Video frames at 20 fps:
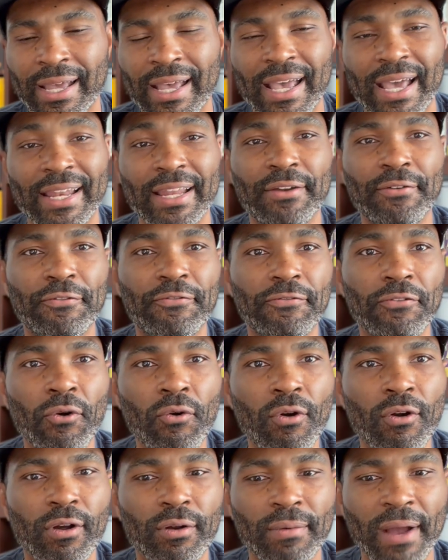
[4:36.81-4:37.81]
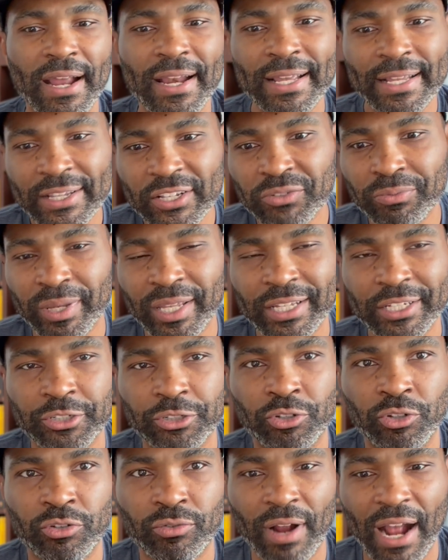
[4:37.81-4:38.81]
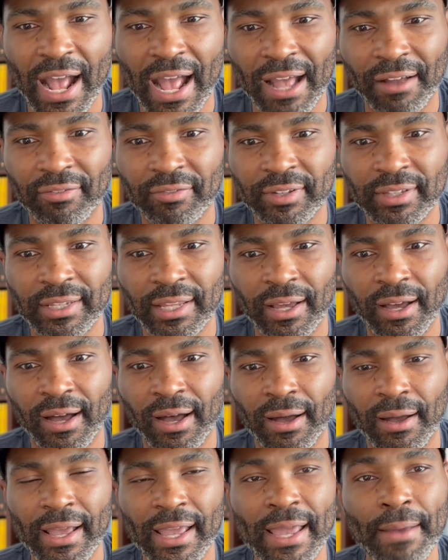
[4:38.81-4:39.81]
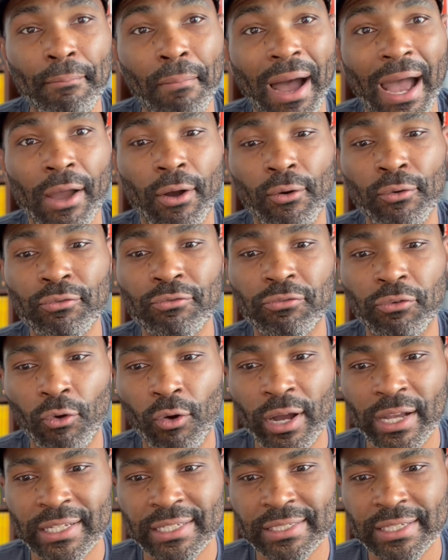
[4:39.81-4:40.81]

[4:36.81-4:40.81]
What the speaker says: And then the four, right, it gives me this draft in my own voice.